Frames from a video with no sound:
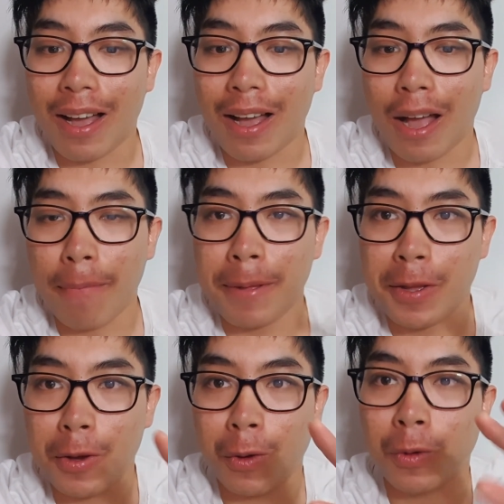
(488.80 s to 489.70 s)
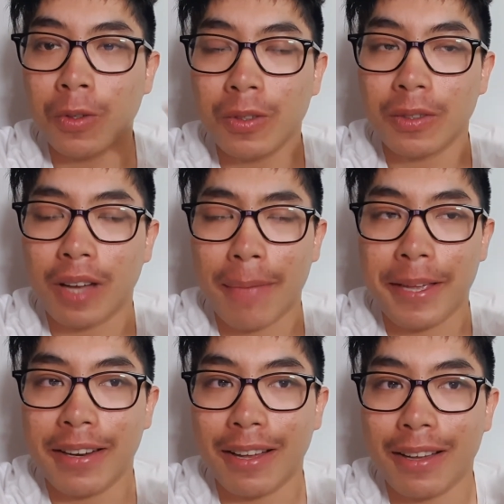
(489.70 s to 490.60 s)
uphill, I
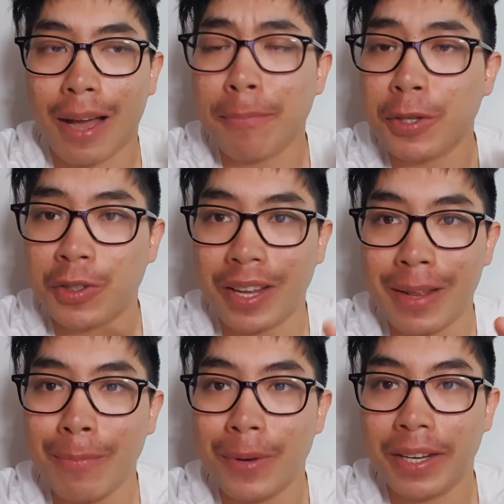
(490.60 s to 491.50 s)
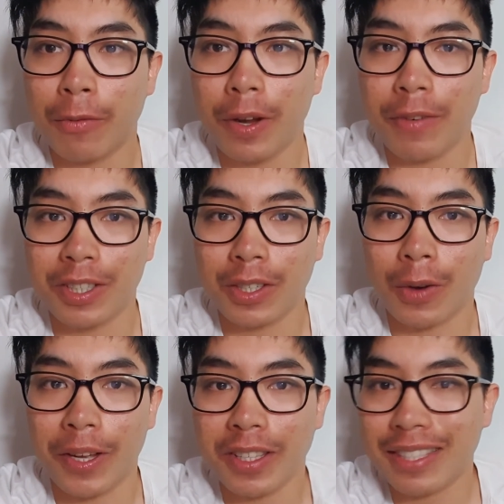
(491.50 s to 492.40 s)
mean upstream when the river's
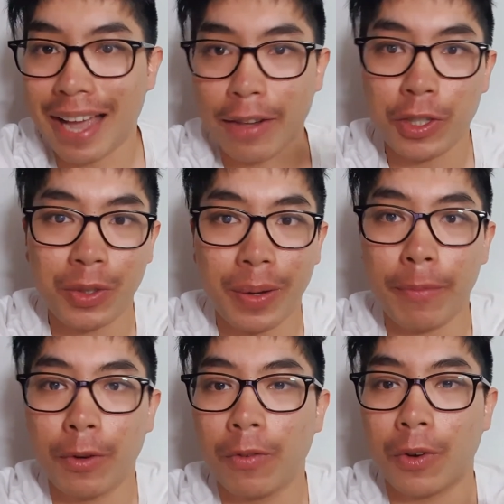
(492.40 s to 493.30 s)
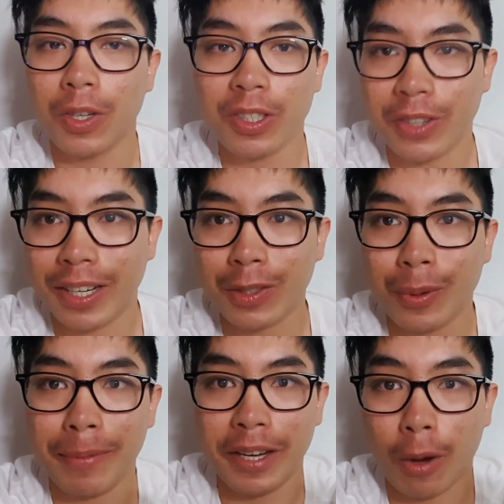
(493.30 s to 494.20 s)
going downstream full force, trying to
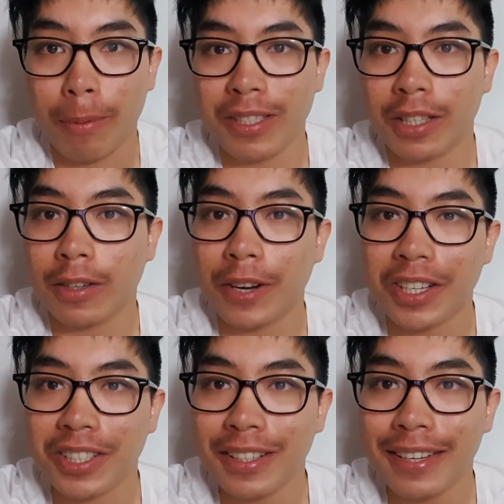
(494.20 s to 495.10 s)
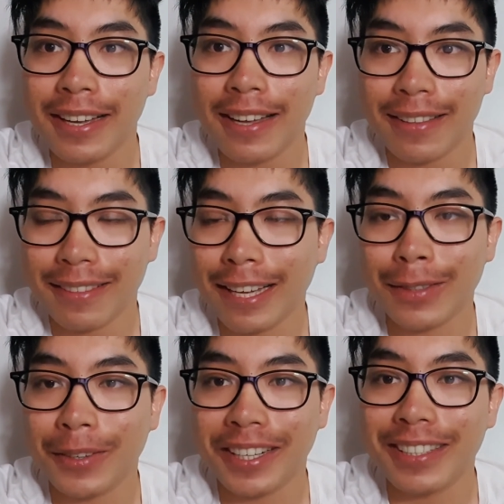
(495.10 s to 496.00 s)
swim in the opposite direction. That's
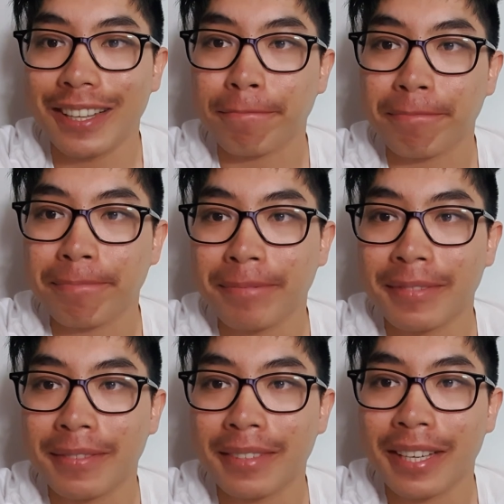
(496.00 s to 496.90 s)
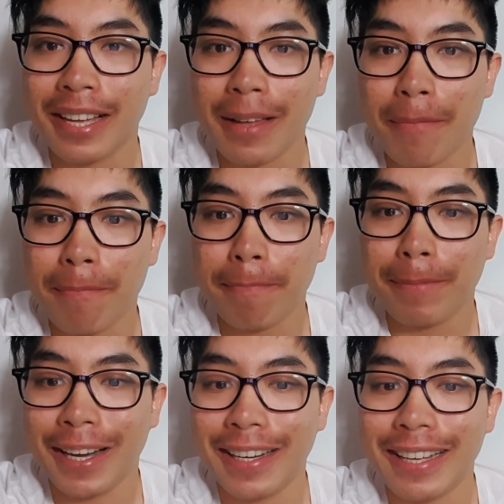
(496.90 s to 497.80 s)
what it's like.
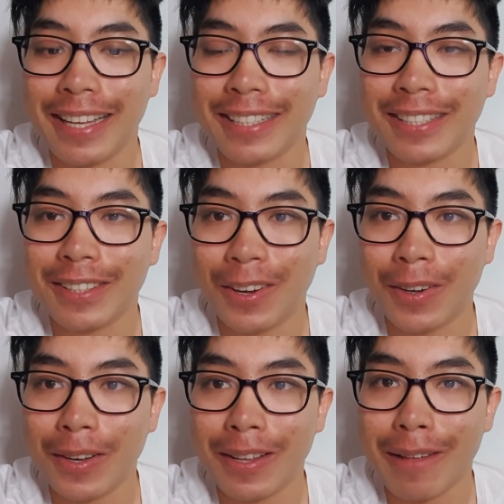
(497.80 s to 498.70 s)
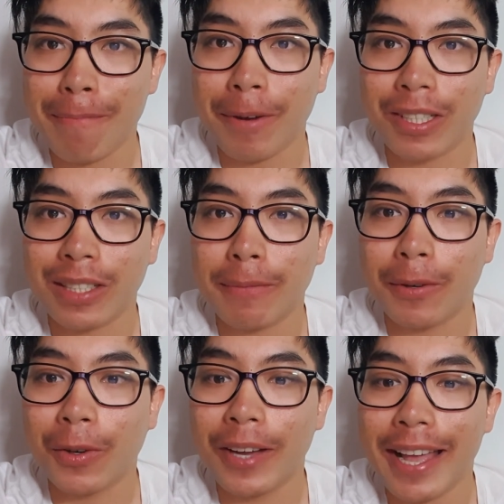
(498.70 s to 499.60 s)
But it's not
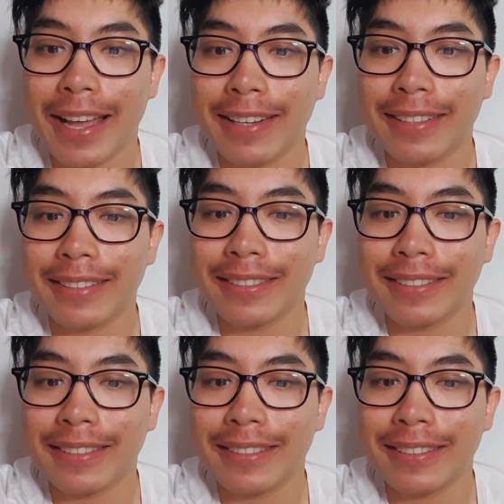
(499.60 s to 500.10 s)
impossible and